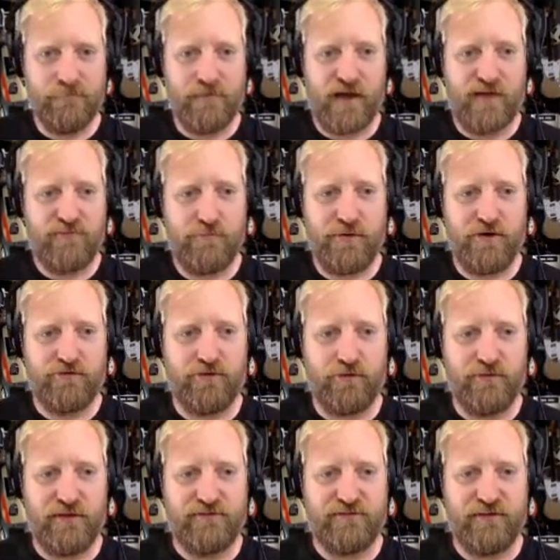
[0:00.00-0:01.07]
I have a
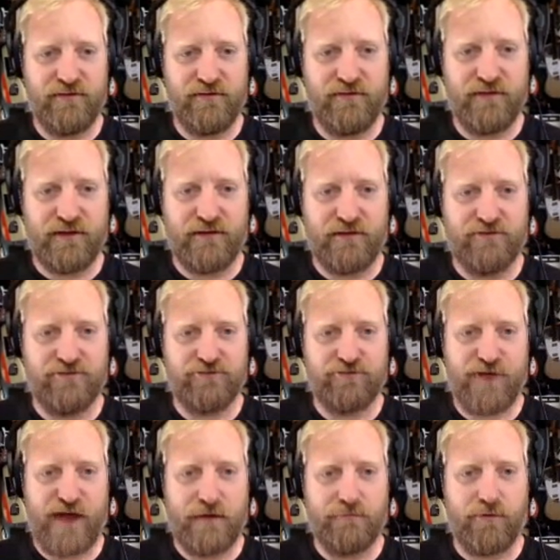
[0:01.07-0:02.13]
baritone that's like a
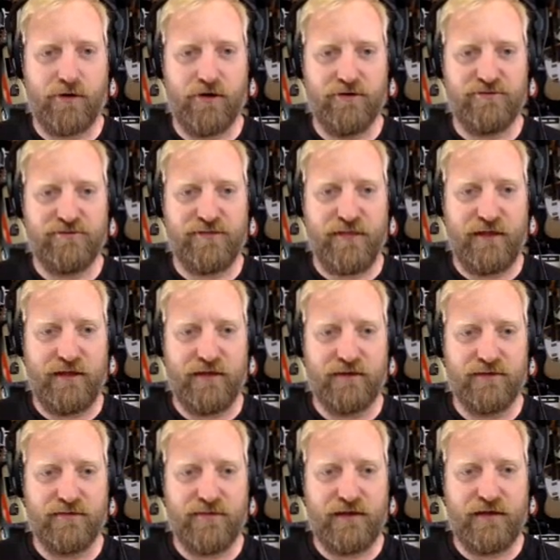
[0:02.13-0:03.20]
Strat parts
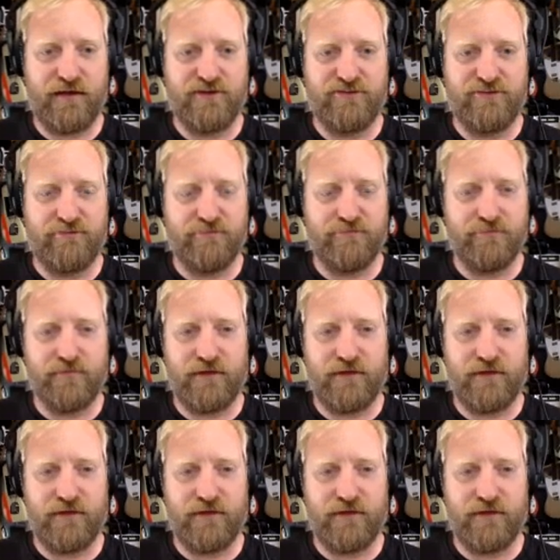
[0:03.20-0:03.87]
thing, and I just